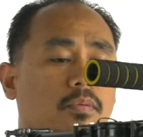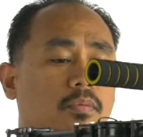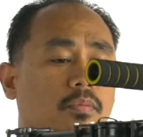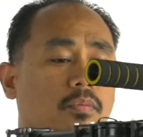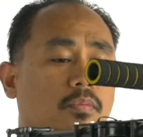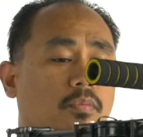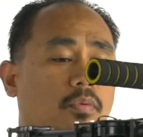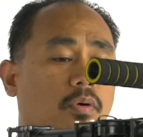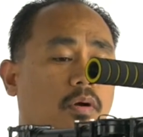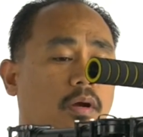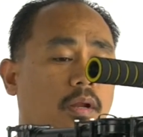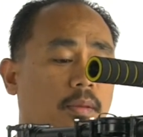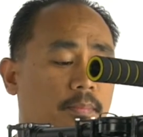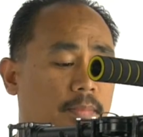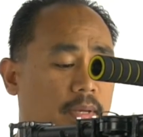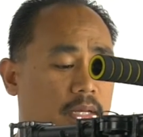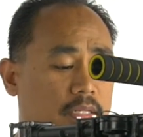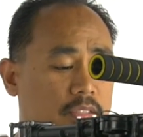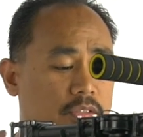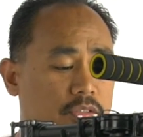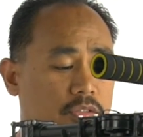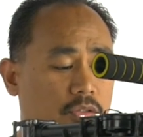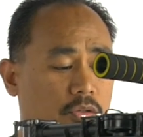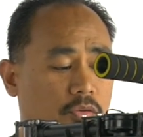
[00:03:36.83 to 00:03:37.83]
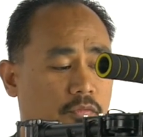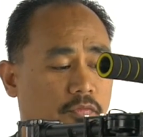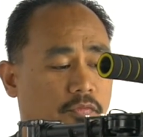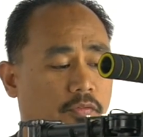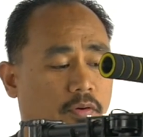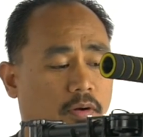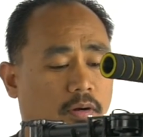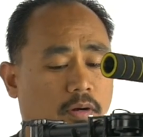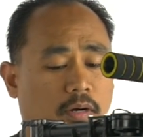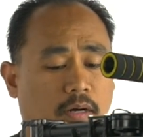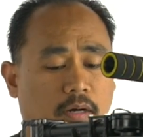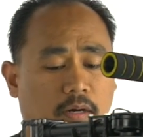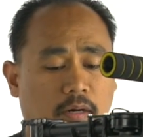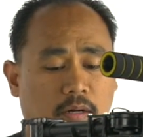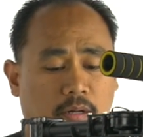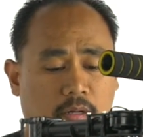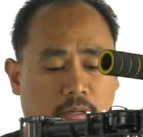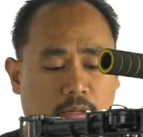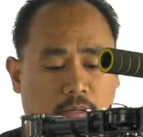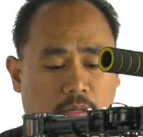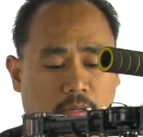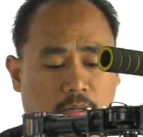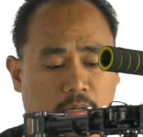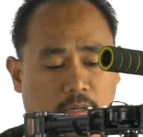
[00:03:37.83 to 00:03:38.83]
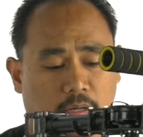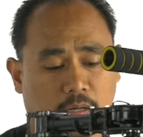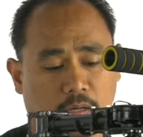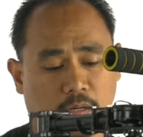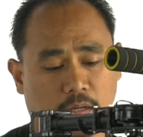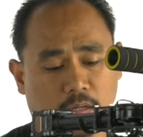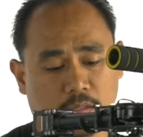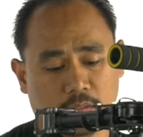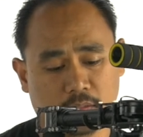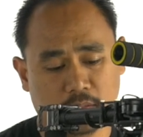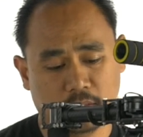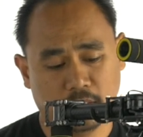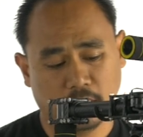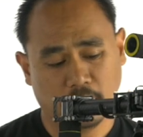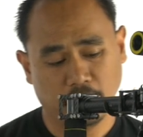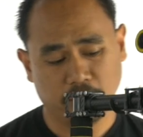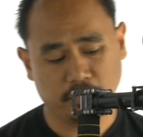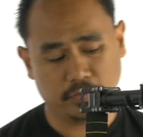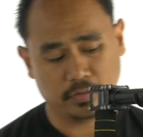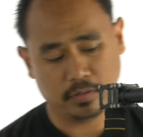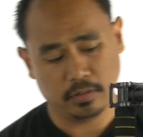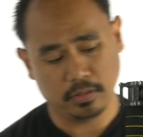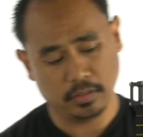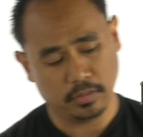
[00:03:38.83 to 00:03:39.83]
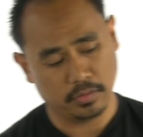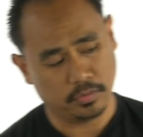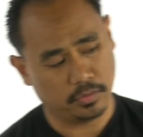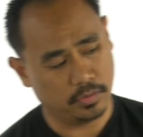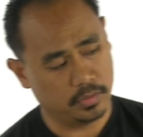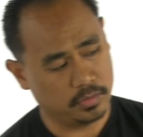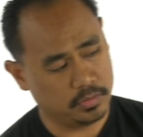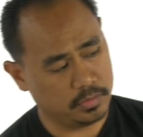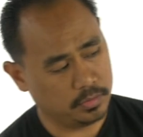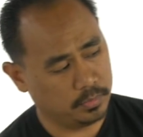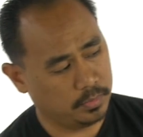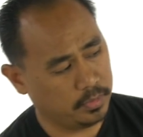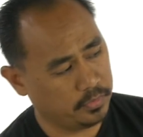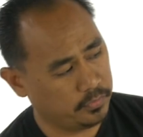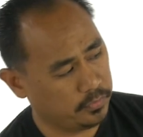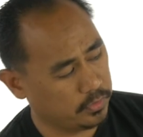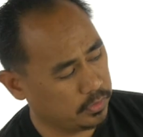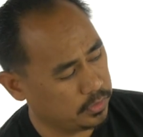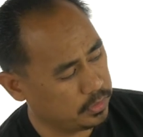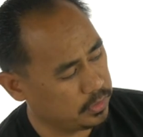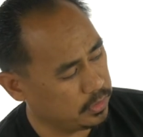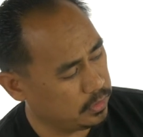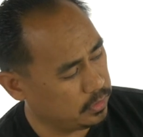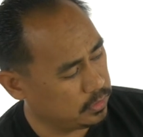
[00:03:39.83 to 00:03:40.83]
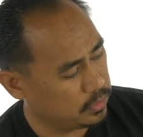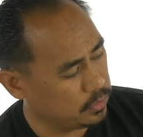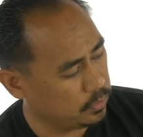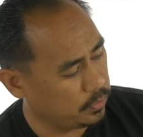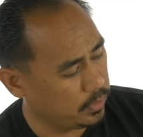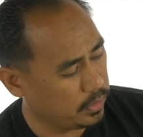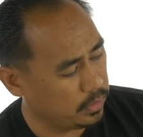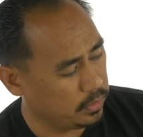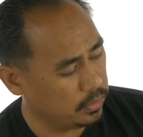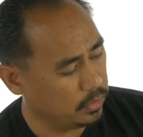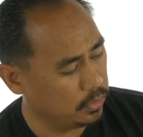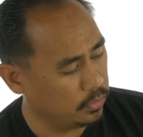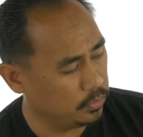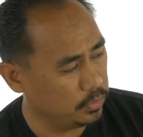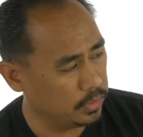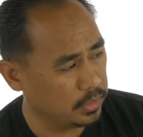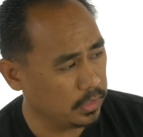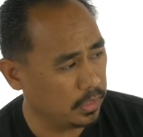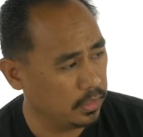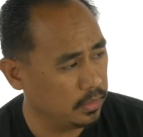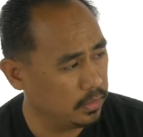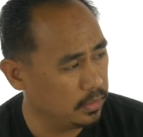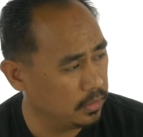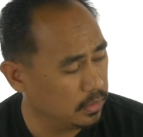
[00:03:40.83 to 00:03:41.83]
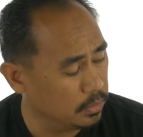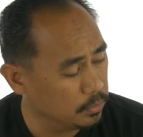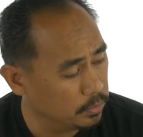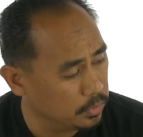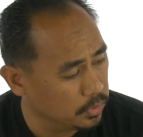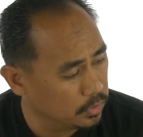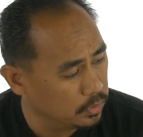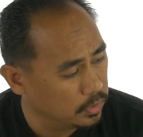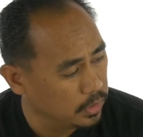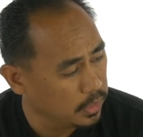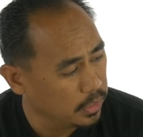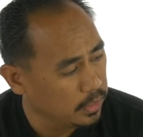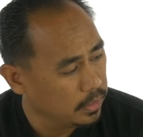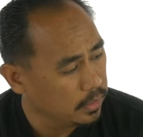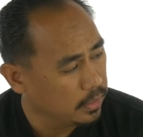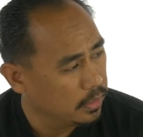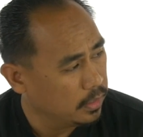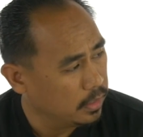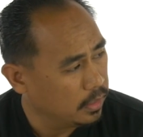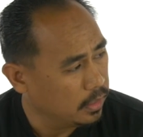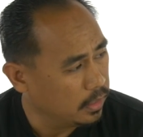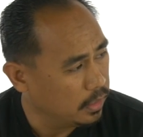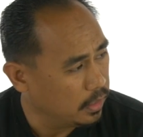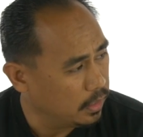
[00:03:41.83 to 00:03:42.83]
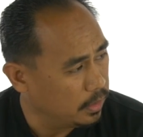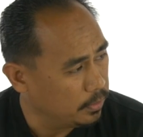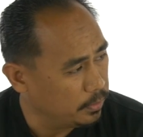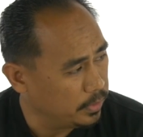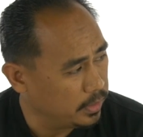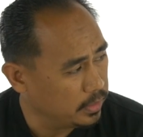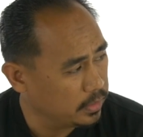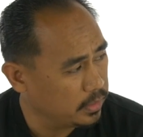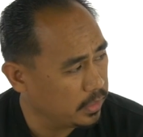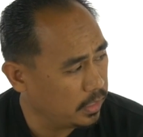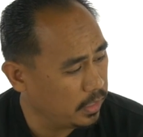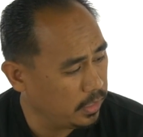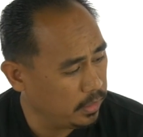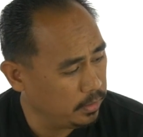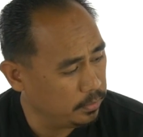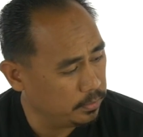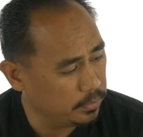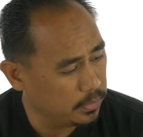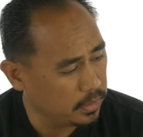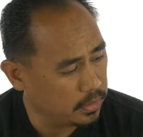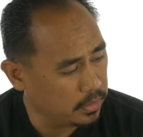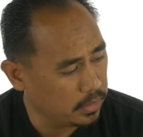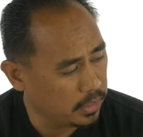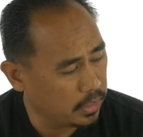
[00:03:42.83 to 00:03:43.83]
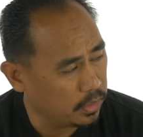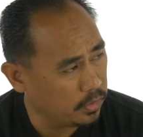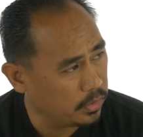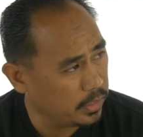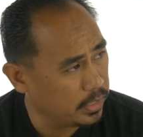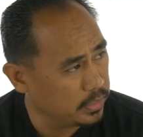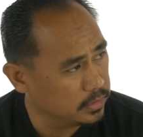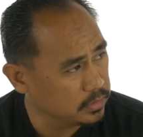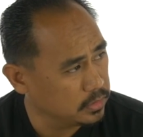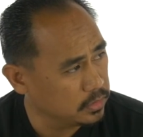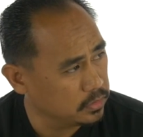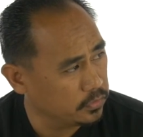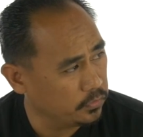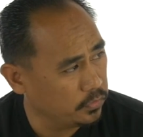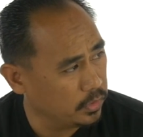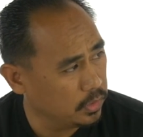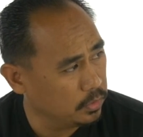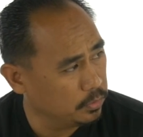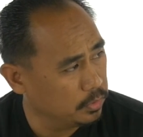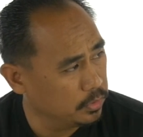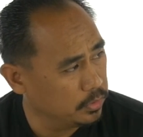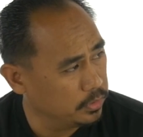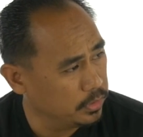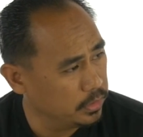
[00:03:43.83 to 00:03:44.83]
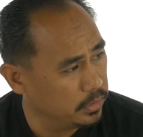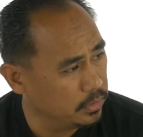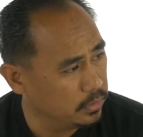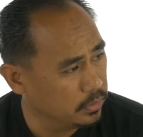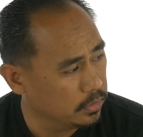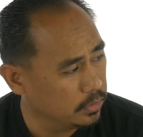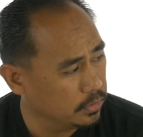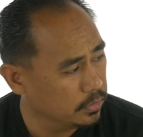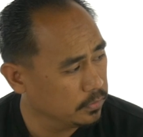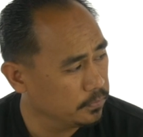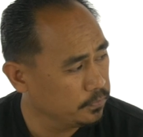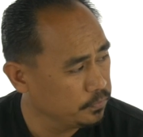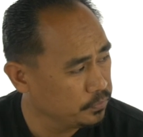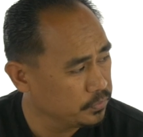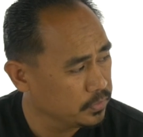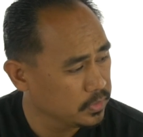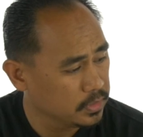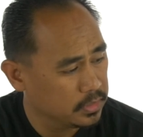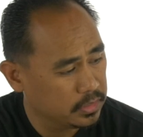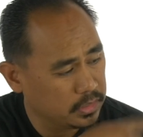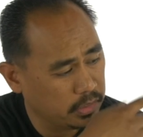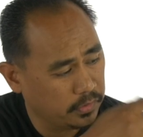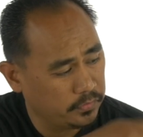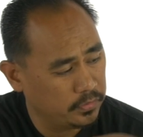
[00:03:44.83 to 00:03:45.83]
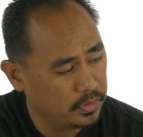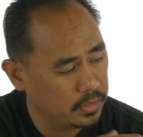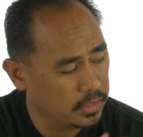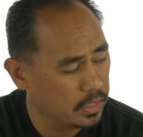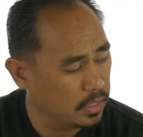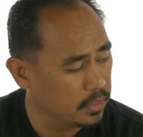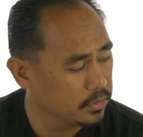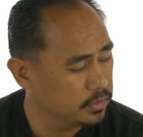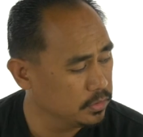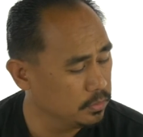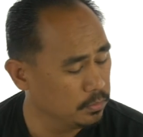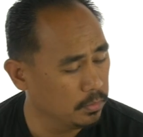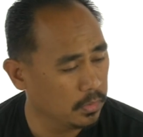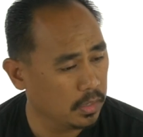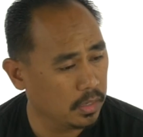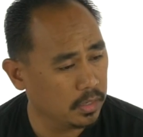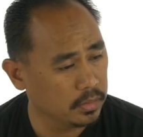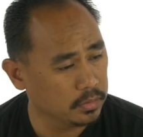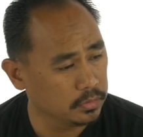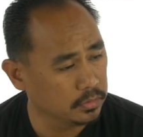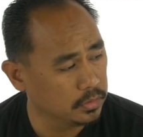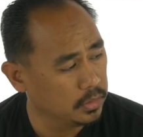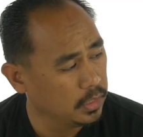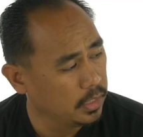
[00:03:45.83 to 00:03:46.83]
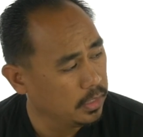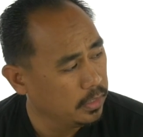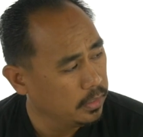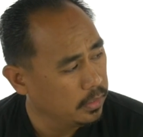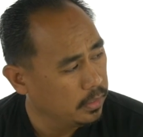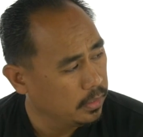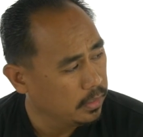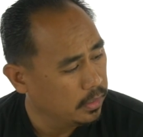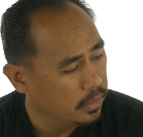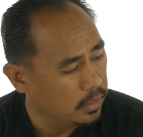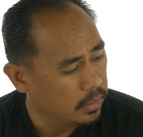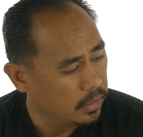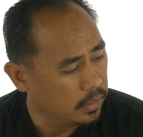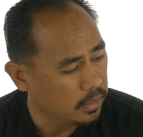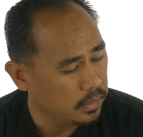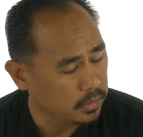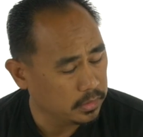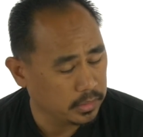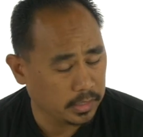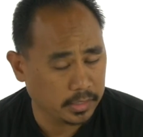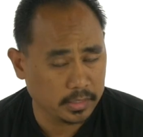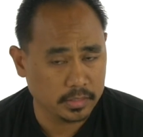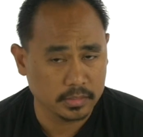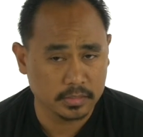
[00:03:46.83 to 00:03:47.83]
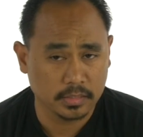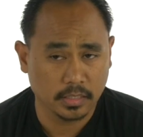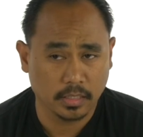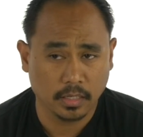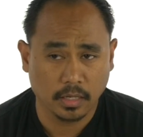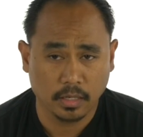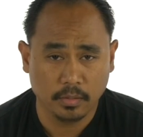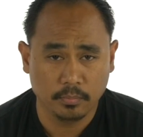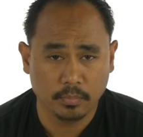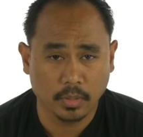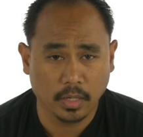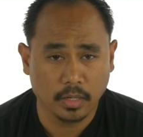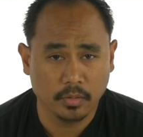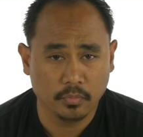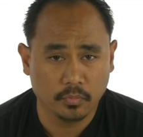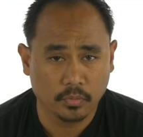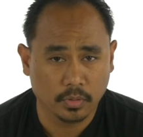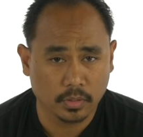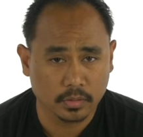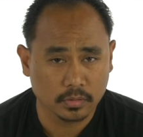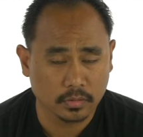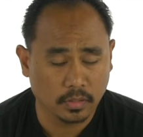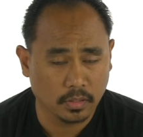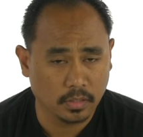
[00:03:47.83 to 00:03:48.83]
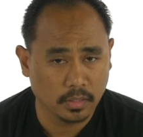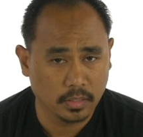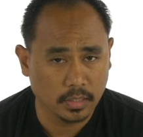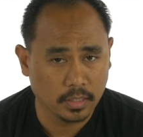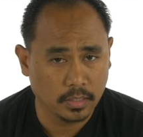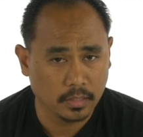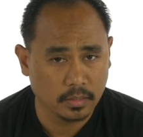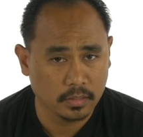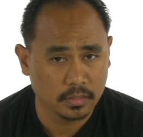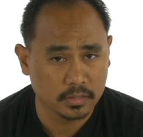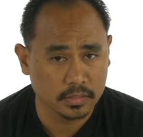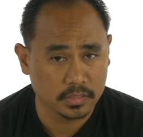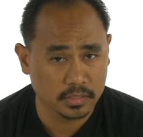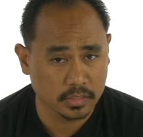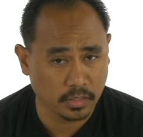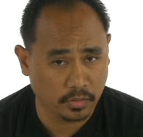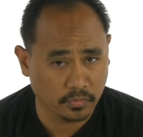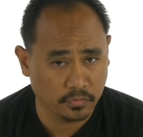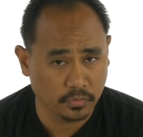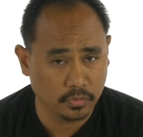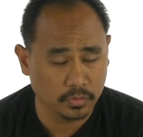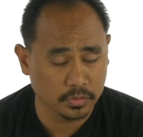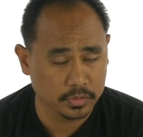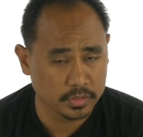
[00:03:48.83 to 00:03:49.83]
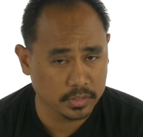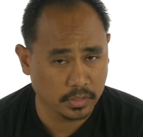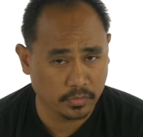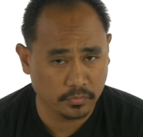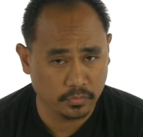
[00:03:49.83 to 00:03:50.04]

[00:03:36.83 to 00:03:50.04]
where I'm at so far. Definitely 32-bit version is the way to go with any gimbal, and Came now has this available in their 7000 model. Like I said, I worked on several